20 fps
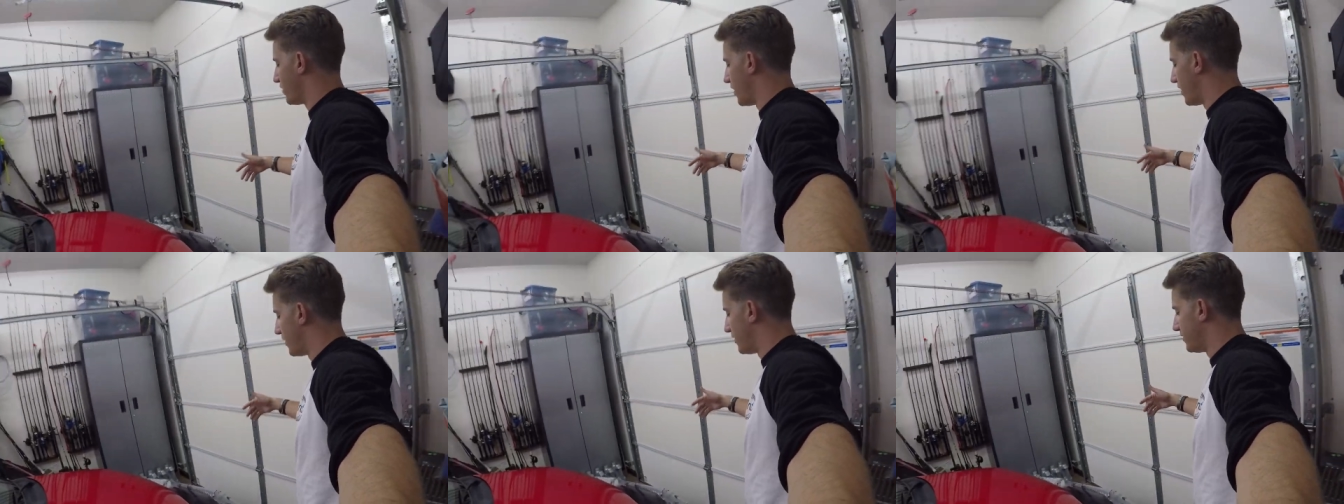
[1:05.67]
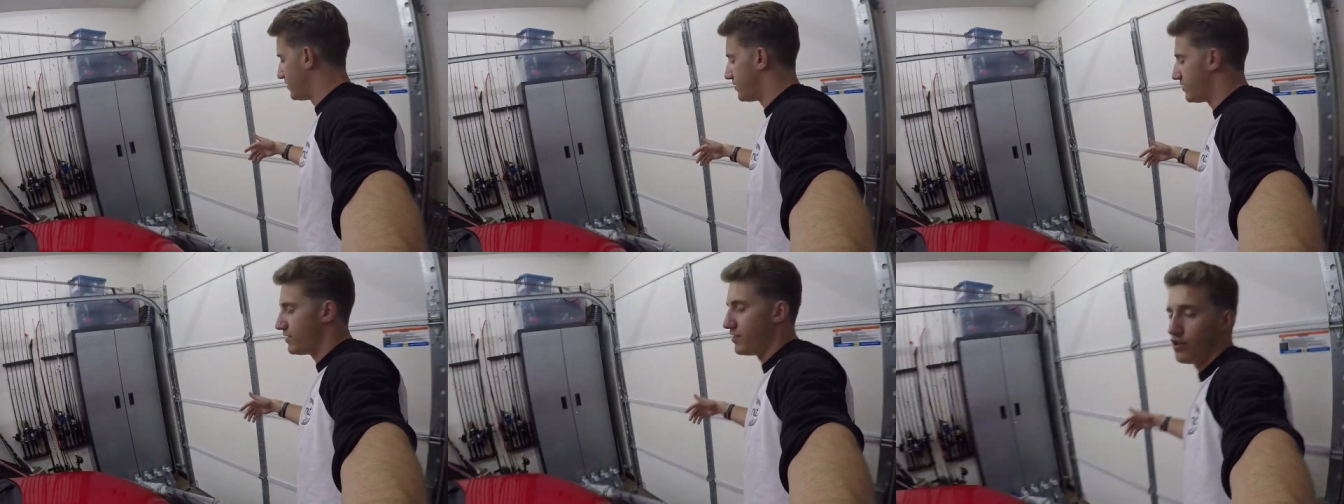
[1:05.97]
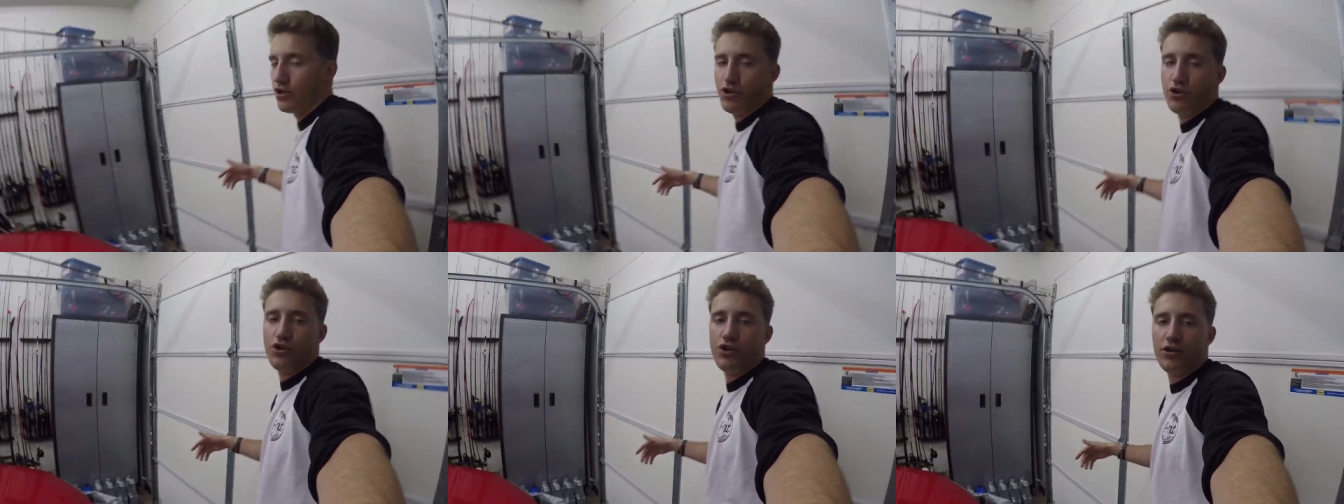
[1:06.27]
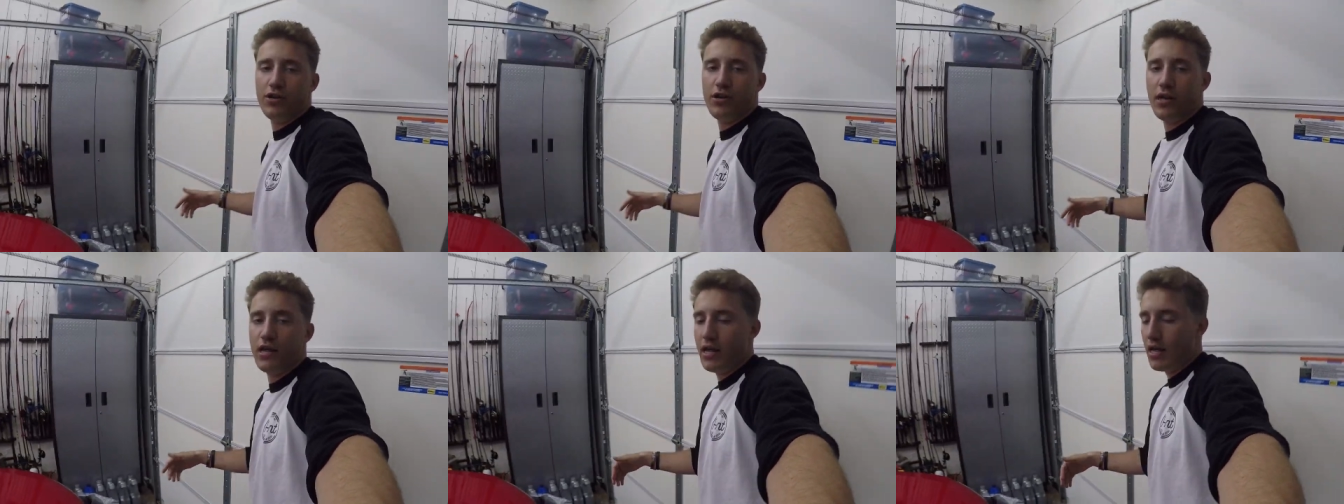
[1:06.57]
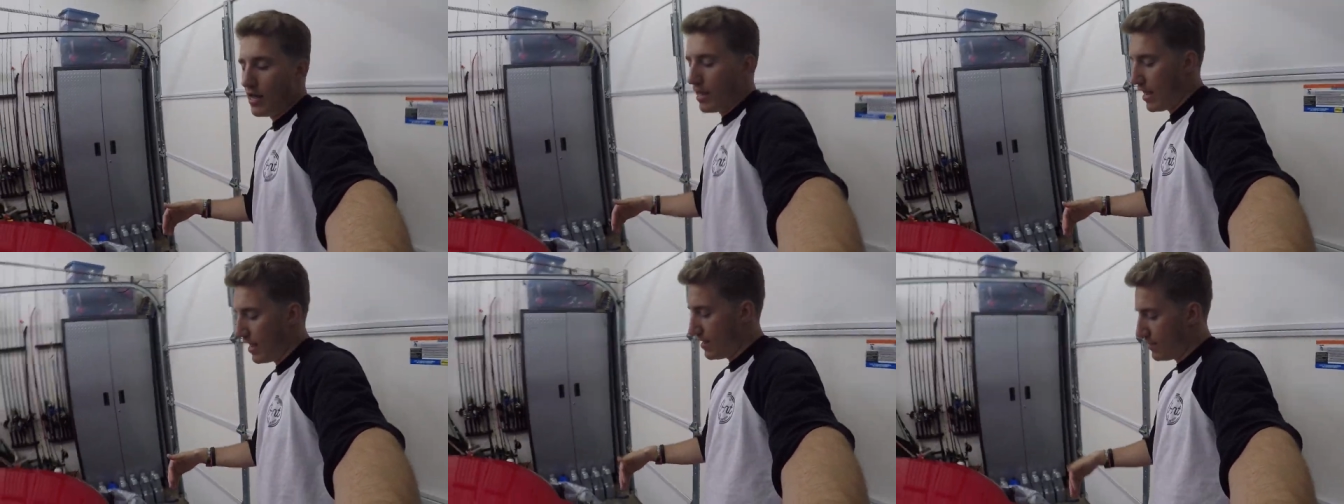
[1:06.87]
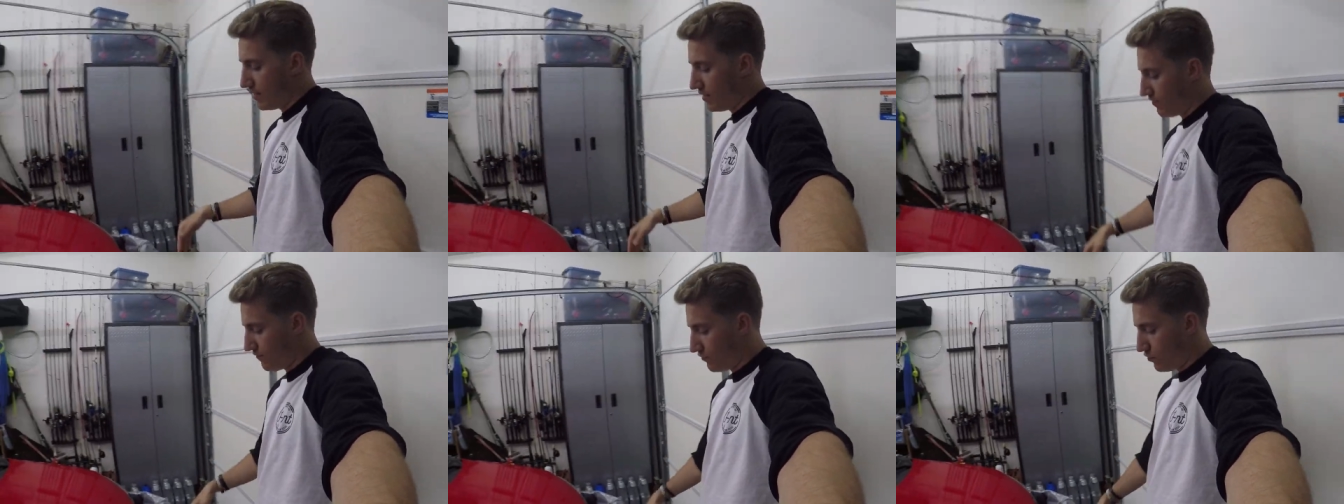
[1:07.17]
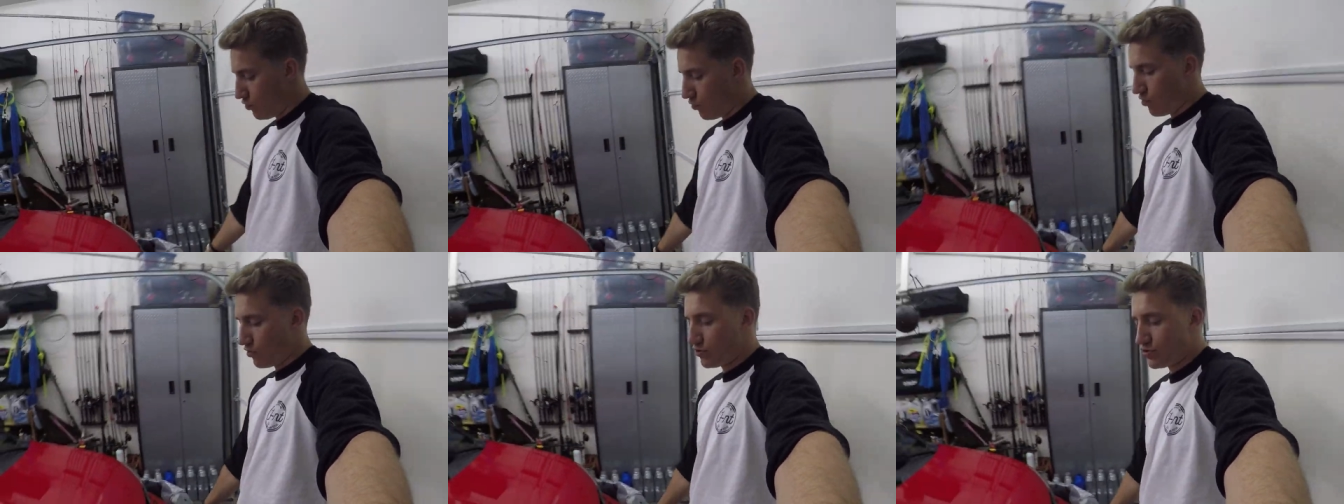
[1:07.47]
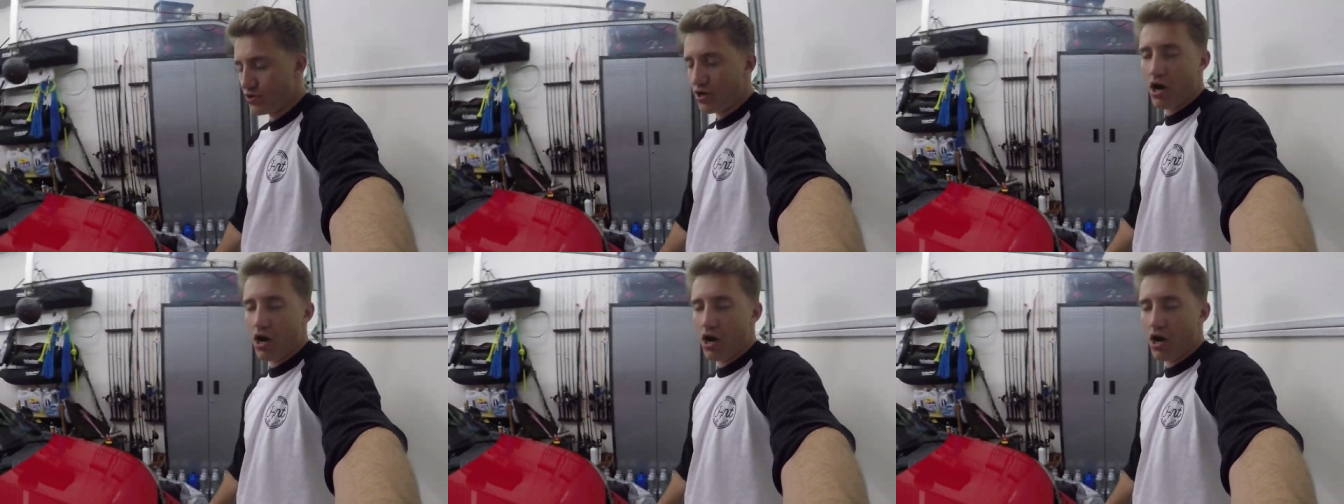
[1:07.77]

sides, the hood, and then of course